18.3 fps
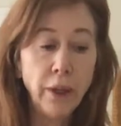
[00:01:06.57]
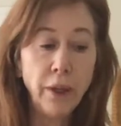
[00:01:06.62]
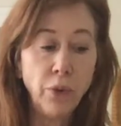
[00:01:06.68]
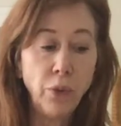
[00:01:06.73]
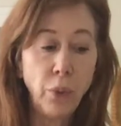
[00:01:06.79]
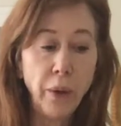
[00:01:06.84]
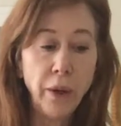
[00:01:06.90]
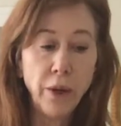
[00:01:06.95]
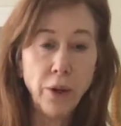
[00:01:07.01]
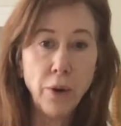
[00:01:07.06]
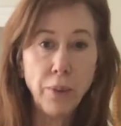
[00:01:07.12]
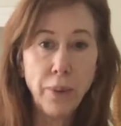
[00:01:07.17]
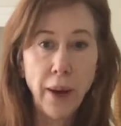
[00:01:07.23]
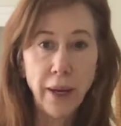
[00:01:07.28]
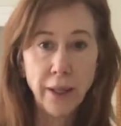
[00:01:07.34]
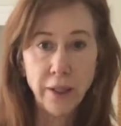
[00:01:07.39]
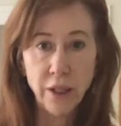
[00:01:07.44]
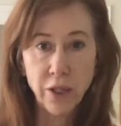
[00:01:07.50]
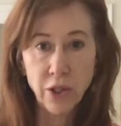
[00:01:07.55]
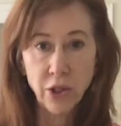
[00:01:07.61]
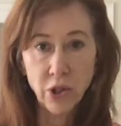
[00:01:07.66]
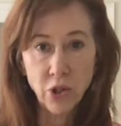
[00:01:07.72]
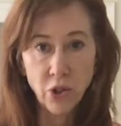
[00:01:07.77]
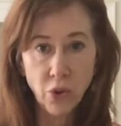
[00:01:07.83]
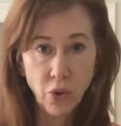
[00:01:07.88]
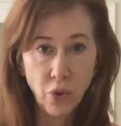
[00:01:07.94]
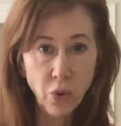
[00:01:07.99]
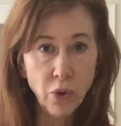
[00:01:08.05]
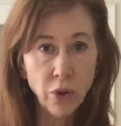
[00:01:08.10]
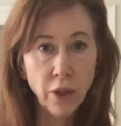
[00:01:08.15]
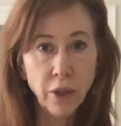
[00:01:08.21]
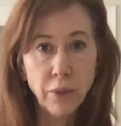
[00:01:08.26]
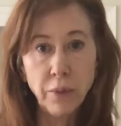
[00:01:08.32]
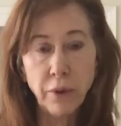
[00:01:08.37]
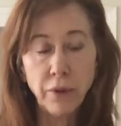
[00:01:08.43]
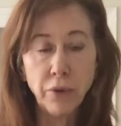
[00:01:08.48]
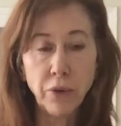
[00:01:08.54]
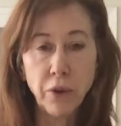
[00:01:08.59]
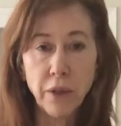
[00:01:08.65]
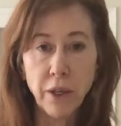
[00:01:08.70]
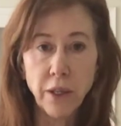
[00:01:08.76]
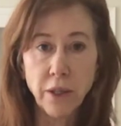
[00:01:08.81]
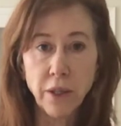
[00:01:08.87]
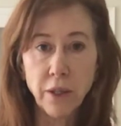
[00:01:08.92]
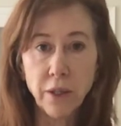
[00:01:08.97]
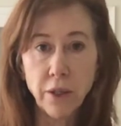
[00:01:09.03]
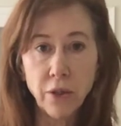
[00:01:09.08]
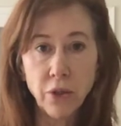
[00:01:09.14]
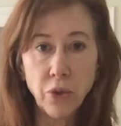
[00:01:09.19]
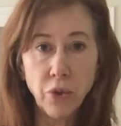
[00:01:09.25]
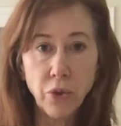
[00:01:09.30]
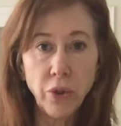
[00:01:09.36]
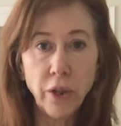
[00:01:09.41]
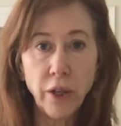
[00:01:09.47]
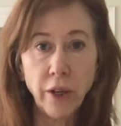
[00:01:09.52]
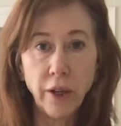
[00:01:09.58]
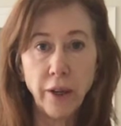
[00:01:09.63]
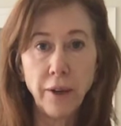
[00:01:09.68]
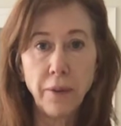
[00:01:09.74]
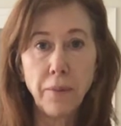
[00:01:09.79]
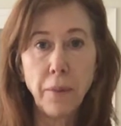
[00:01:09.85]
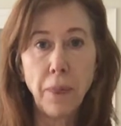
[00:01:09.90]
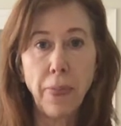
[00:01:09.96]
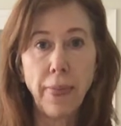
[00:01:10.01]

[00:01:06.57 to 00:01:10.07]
if we go back to school before the end of the school year,